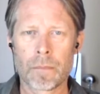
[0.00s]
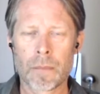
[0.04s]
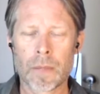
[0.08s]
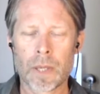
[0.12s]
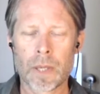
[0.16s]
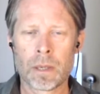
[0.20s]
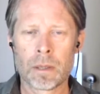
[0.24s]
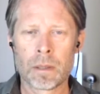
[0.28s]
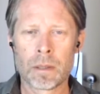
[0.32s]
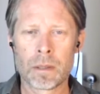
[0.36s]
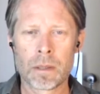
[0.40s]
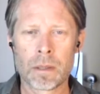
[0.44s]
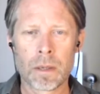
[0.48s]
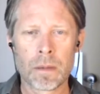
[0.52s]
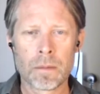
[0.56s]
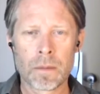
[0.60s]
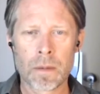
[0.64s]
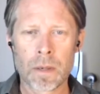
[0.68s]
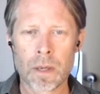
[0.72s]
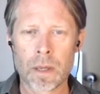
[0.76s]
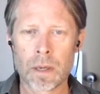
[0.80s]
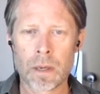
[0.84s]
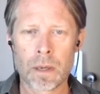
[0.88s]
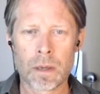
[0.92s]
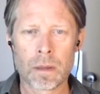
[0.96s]
And it's even
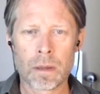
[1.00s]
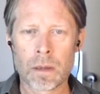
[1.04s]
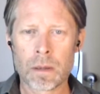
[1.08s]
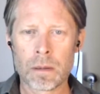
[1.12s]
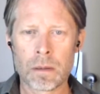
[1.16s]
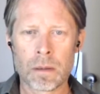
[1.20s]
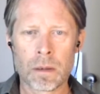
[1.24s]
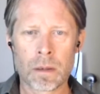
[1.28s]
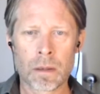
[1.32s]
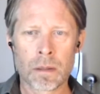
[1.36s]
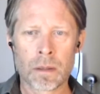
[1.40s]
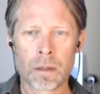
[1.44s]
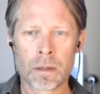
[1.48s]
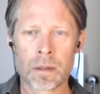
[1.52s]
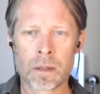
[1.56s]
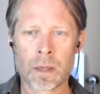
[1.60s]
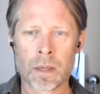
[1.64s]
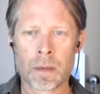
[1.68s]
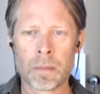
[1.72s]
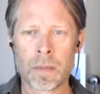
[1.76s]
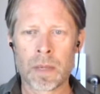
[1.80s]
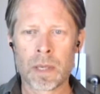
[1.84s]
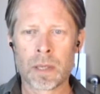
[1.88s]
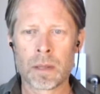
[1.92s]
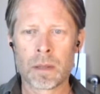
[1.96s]
here that you can
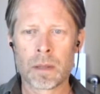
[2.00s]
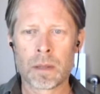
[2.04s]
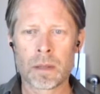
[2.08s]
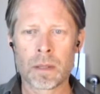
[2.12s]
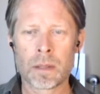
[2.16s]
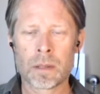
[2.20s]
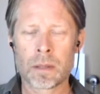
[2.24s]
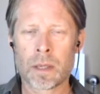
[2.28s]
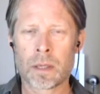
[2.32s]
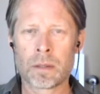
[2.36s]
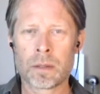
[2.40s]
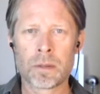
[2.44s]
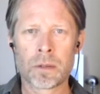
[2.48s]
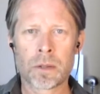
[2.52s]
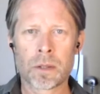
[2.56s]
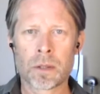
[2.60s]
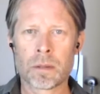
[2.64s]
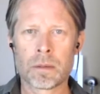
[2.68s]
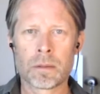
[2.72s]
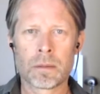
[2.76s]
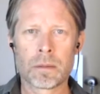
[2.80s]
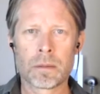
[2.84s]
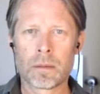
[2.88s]
examine the tension.